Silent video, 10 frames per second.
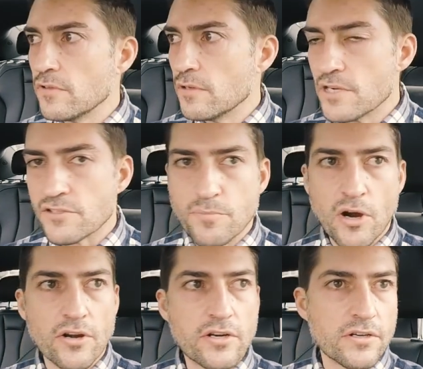I'm Dr.
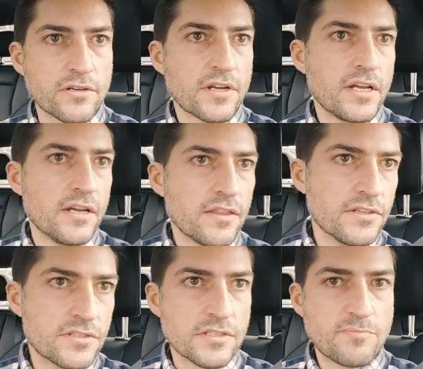Parker.
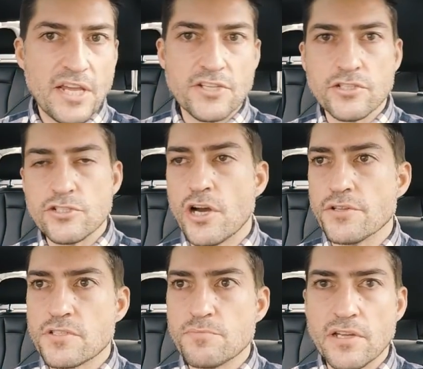This is patient
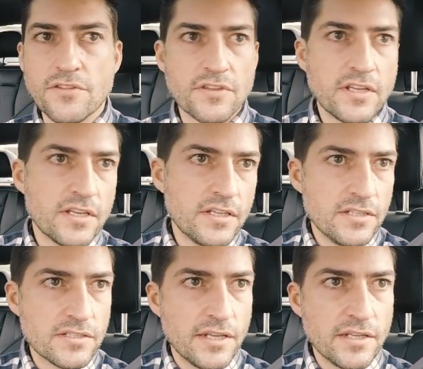John Smith.
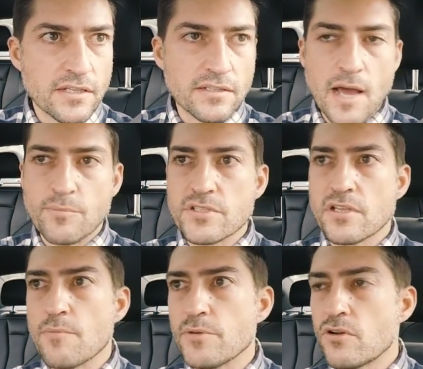He's getting a
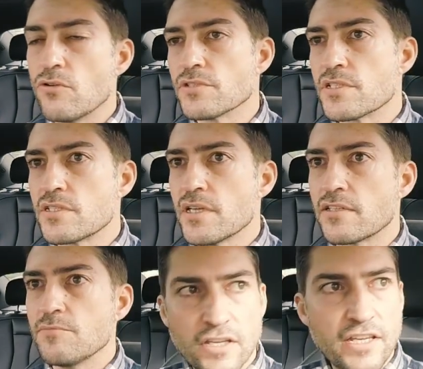laparoscopic
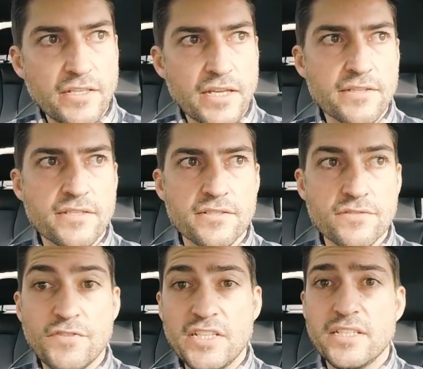cholecystectomy. He has his
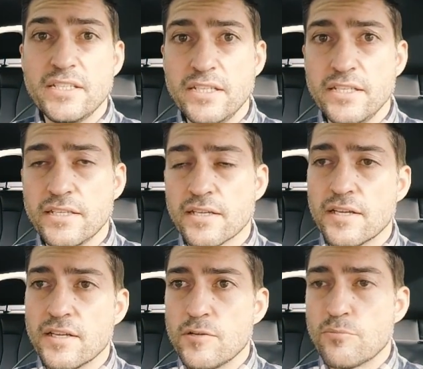VTE
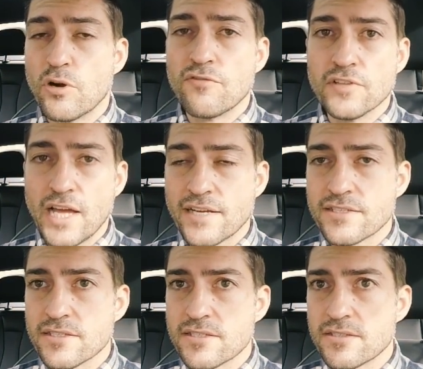
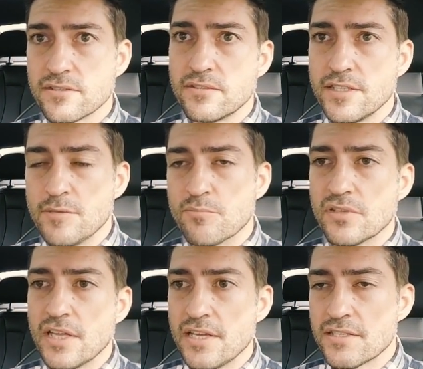prophylaxis in
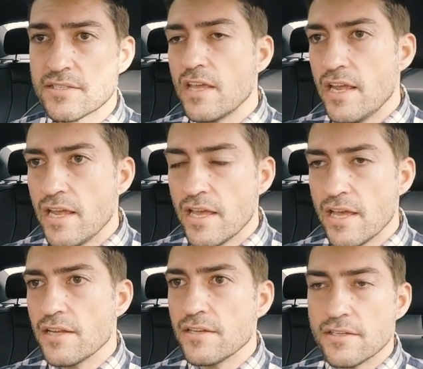place
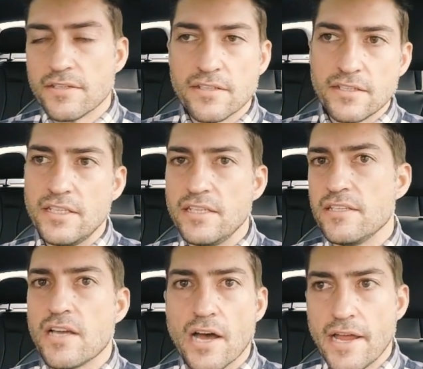and he got